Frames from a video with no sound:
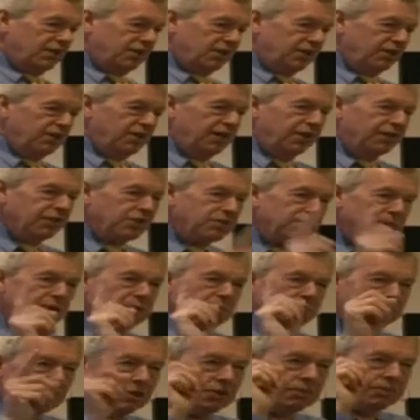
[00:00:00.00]
You have to be a
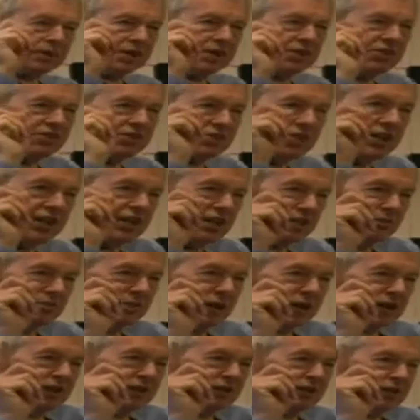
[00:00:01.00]
blue person to get a
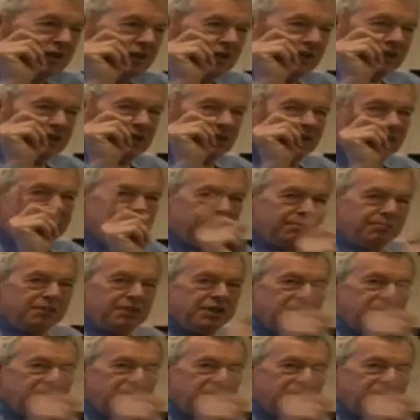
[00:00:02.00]
migraine, but